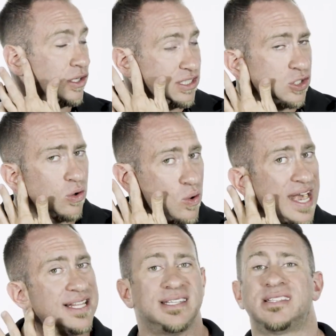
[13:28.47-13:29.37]
This whole
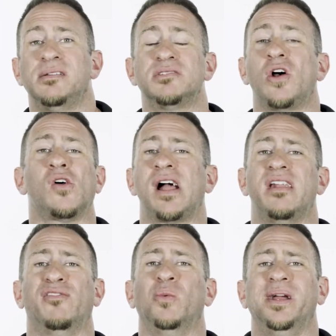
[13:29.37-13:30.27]
credit system is all
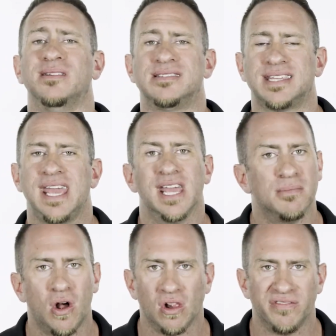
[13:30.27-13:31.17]
kind of a weird
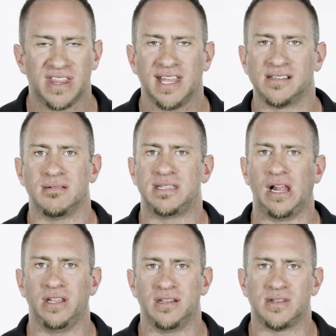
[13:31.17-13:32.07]
scam. All of the things I'm
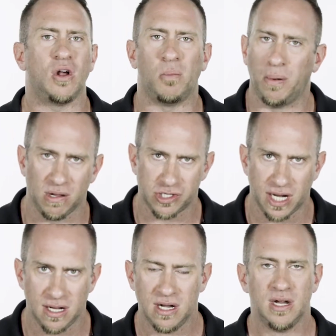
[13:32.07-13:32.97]
telling you, it's all
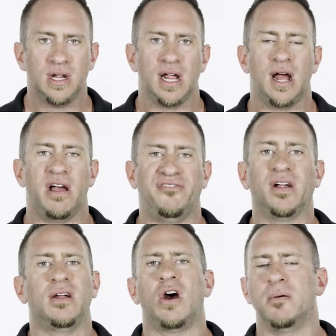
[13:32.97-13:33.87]
bullshit.
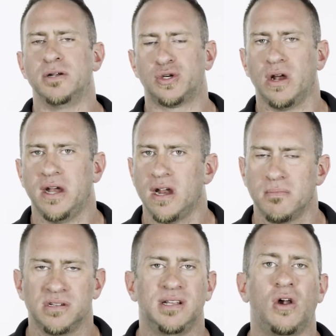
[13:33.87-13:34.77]
Very arbitrary
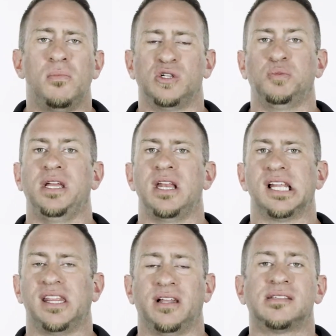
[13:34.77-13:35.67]
numbers that almost mean
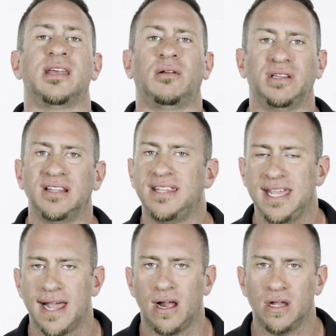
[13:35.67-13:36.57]
nothing. It's like with the
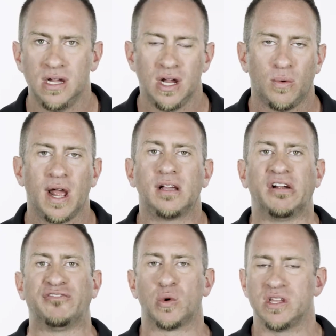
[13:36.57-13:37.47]
TL, where I could
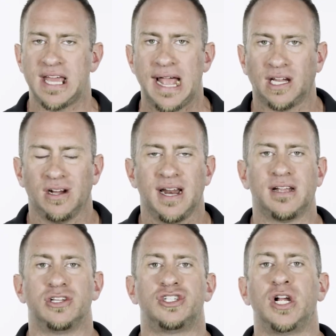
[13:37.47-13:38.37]
afford the Acura and I
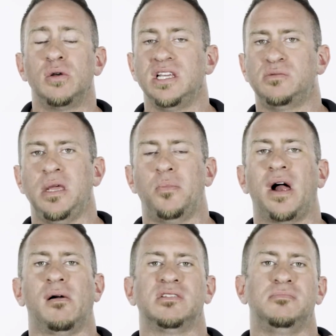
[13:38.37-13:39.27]
could show these people
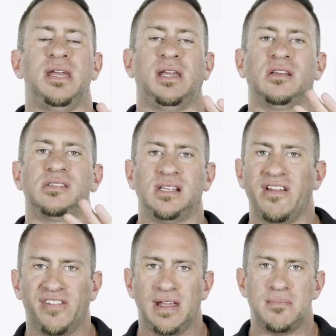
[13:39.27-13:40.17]
I was making
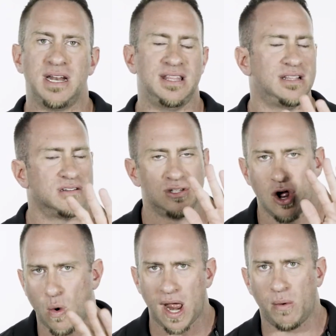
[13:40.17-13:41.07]
significant money, that there's
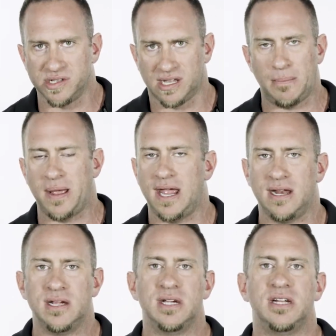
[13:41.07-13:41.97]
no way I wasn't going to pay
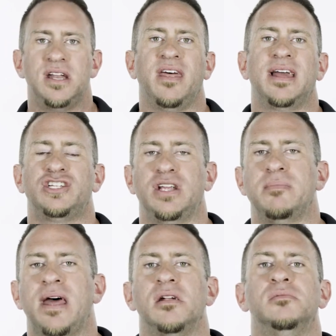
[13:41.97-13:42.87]
it. None of that shit
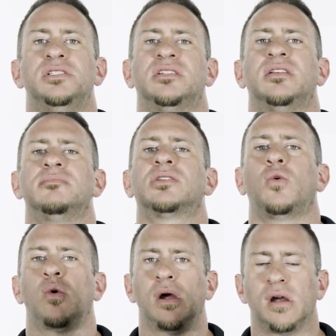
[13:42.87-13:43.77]
mattered. It was just some
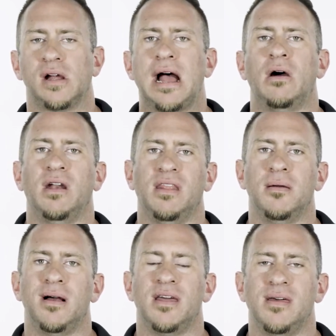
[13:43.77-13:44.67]
score out in
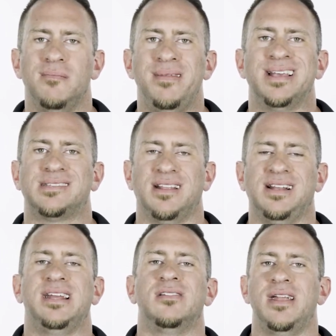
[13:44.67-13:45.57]
the mist on
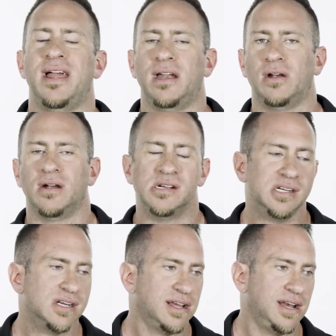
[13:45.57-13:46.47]
the internet, or
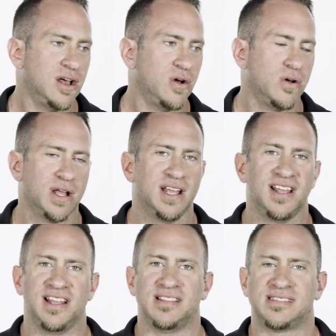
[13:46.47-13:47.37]

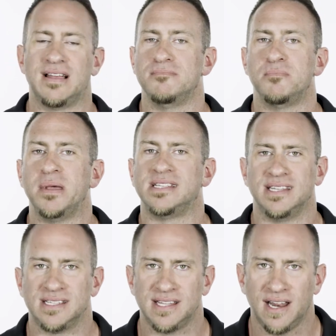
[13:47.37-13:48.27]
in some
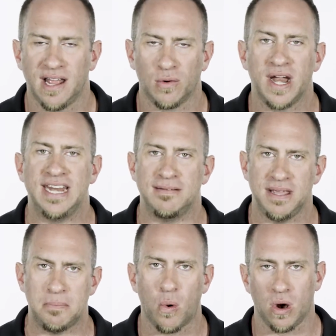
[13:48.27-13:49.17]
business that had rated
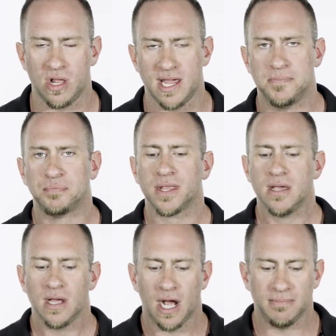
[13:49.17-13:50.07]
me poorly.
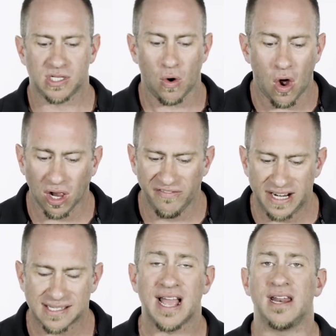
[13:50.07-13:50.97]
So all of
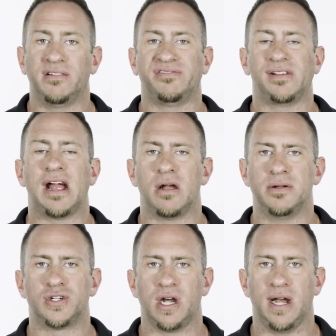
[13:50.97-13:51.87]
it is kind of
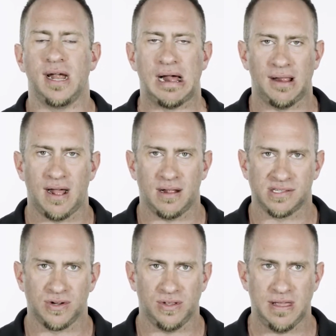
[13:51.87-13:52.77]
arbitrary, I'll
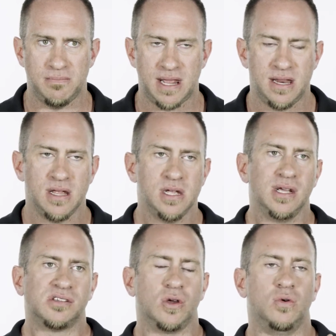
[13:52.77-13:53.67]
certainly admit.
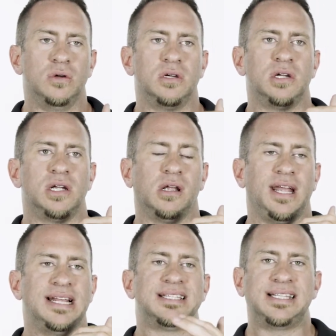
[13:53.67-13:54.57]
So
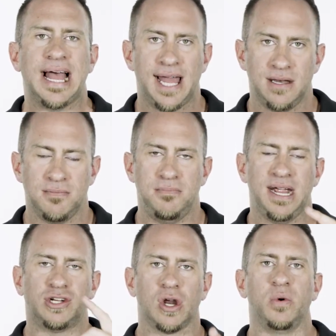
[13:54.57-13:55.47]
instead,
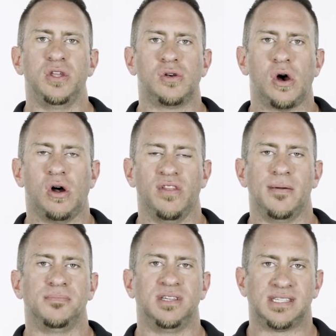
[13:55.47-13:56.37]
make sure when you call
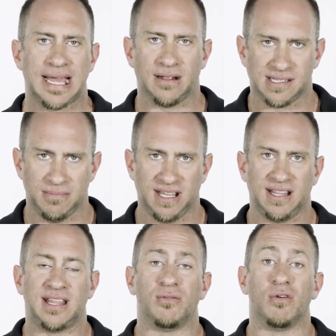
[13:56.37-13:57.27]
them to settle something
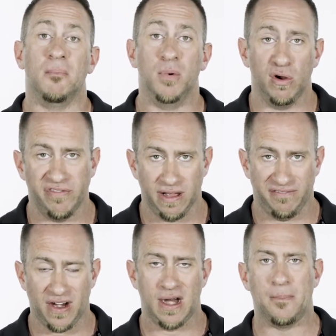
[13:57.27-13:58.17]
that they remove it.
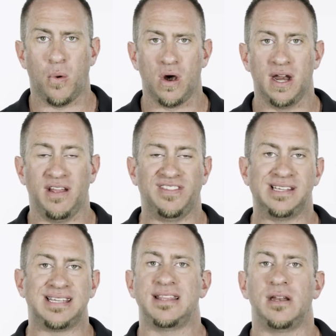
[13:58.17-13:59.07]
Very important. If they
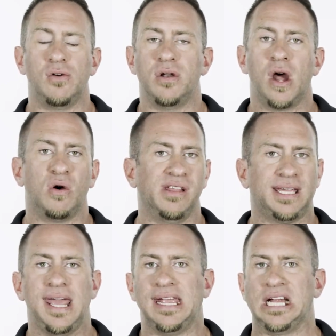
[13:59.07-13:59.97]
say they don't know or they
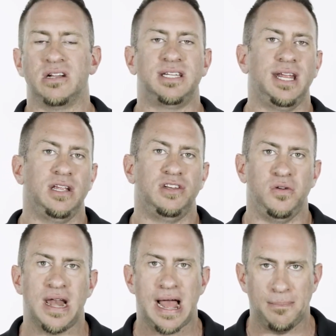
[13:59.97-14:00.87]
can't guarantee it, you do
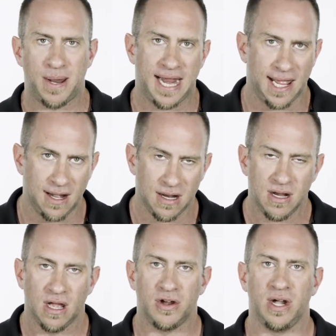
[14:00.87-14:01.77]
not pay it
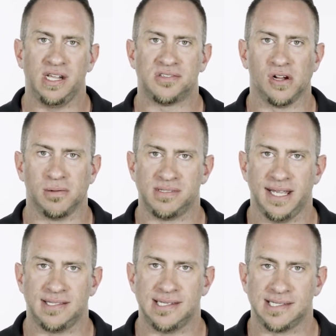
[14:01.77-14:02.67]
under any
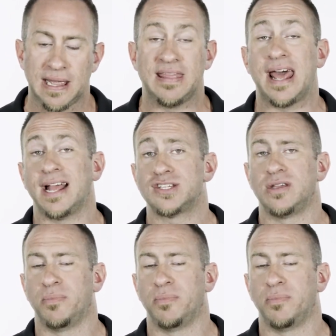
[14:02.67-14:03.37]
circumstances. And that actually